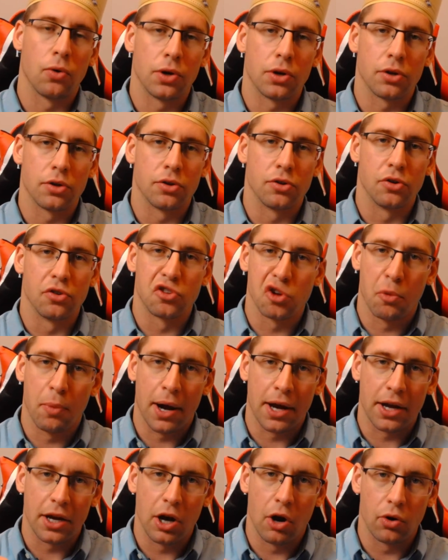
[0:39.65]
You can do so
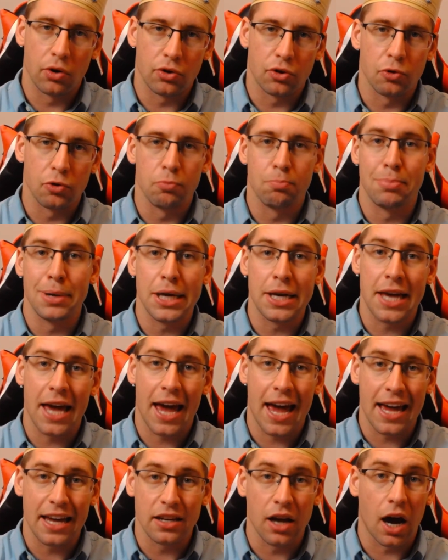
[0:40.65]
by going to
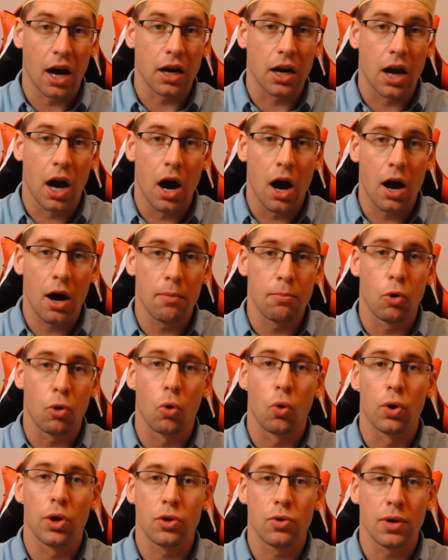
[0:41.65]
bk.com,
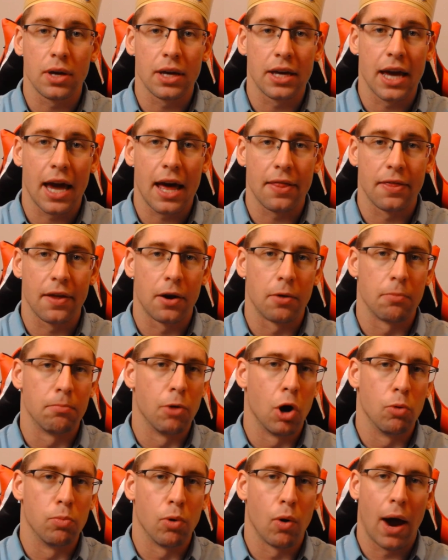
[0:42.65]
or you can get their
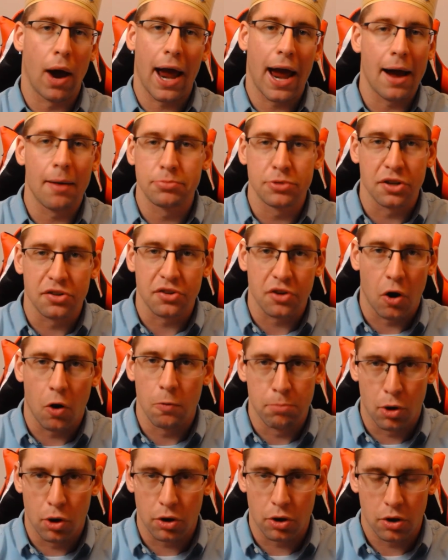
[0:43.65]
mobile app just
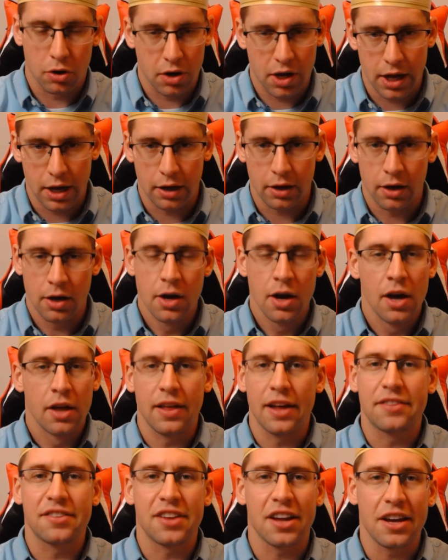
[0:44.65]
called Burger King.
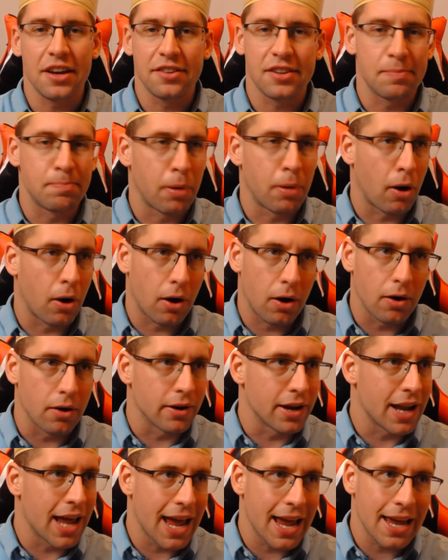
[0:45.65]
That's the easy part.
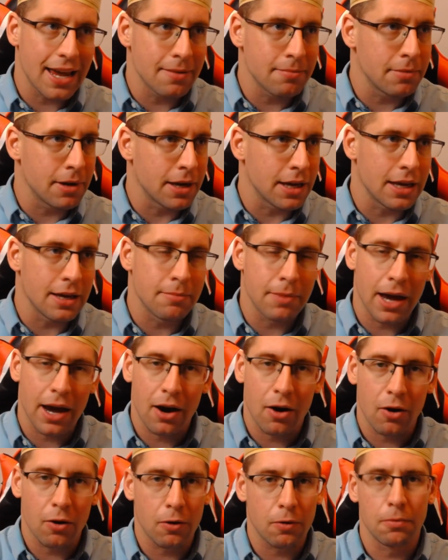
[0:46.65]
Name,
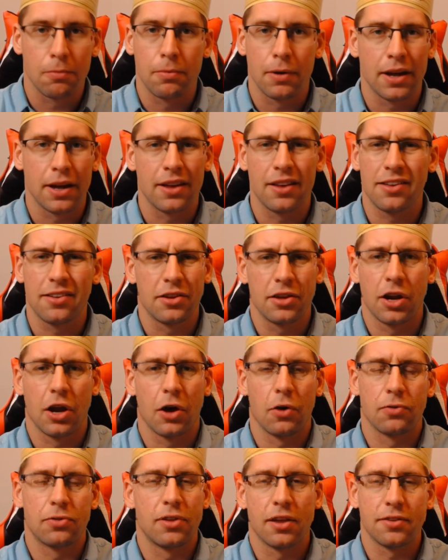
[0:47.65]
email,
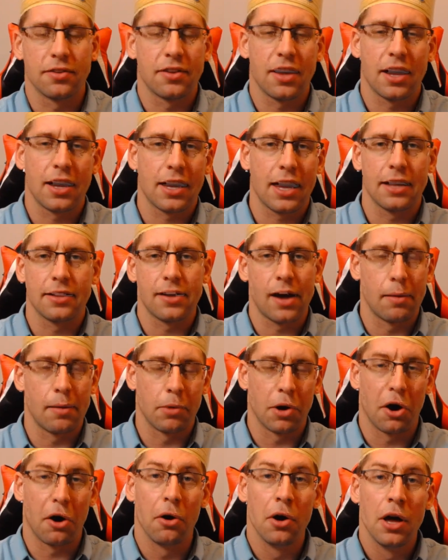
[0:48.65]
it doesn't take any time at
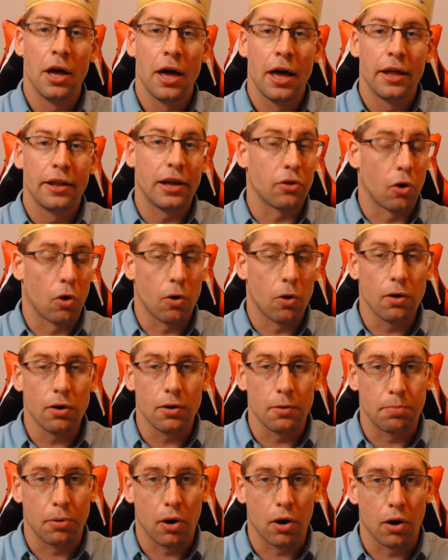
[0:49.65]
all. Now the
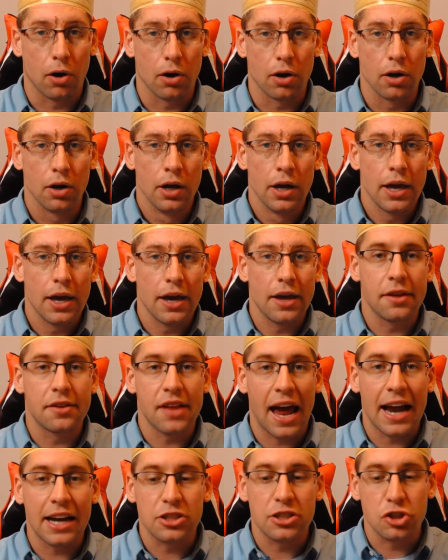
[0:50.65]
harder part is
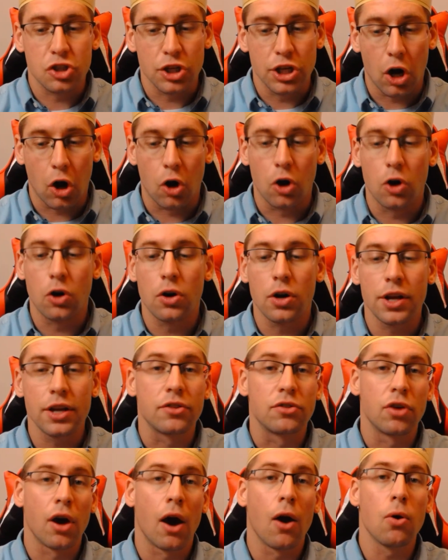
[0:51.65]
actually
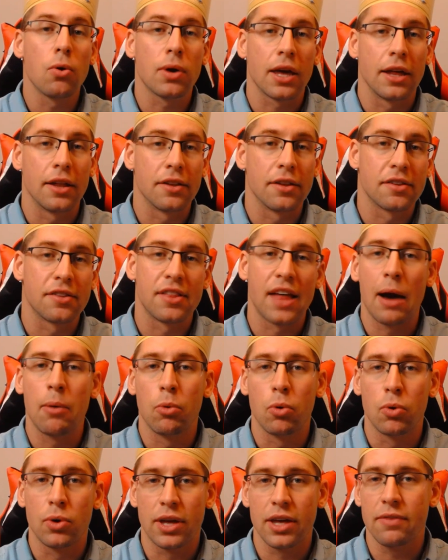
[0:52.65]
earning tokens that
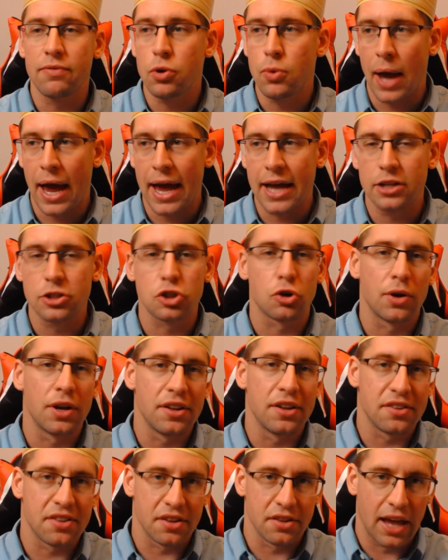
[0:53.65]
will give you
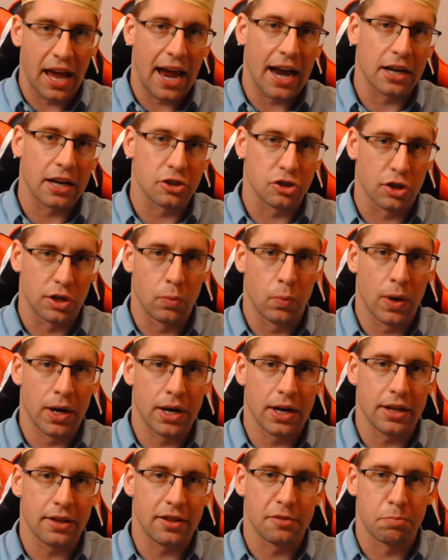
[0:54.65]
entries into actually
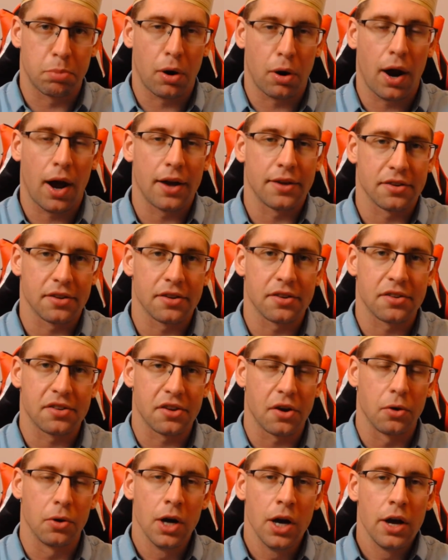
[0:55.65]
winning these prizes.
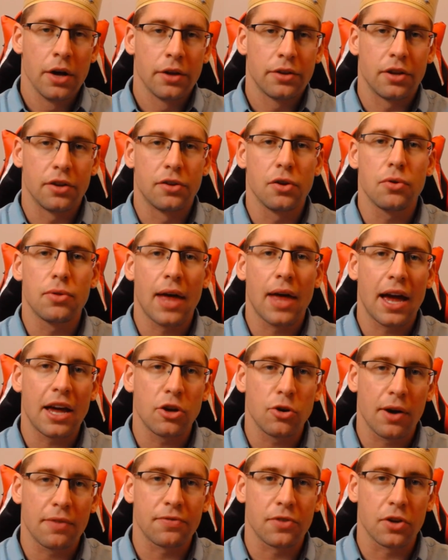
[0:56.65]
So to do that,
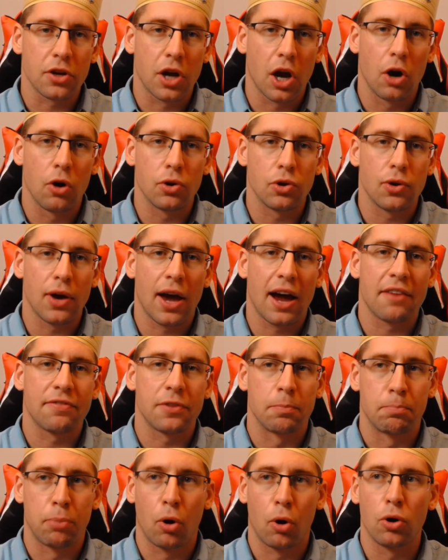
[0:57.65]
you have to go and you have
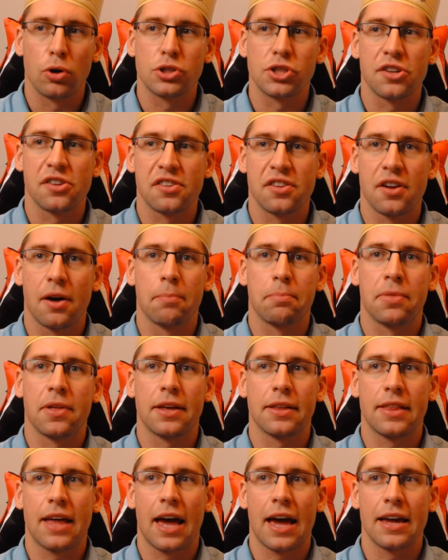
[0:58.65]
to purchase
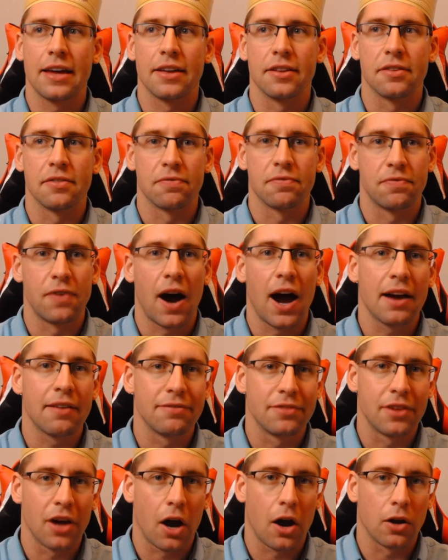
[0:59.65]
something that is
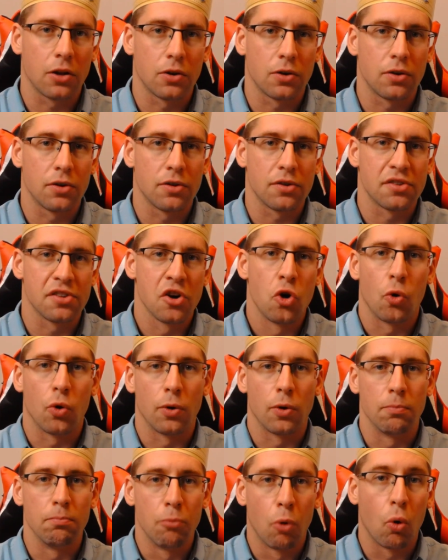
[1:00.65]
$5
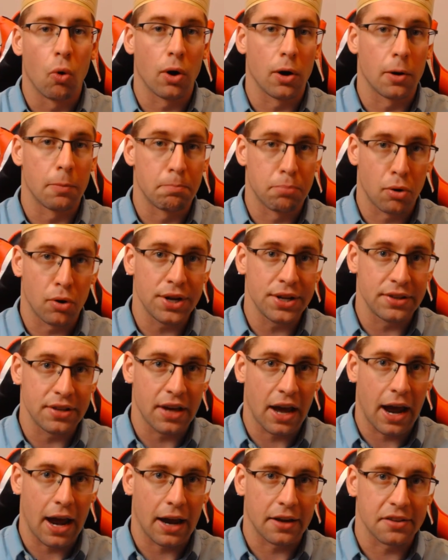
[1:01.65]
or more
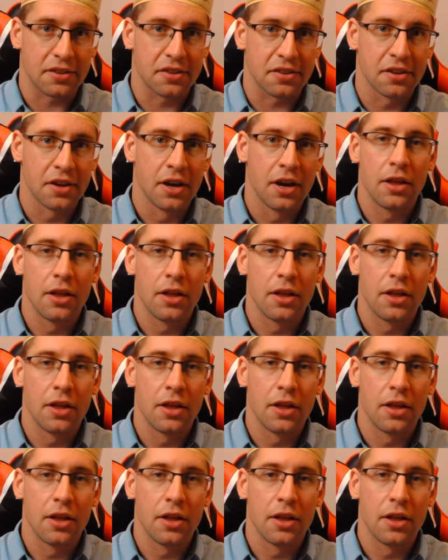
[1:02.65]
pre-tax.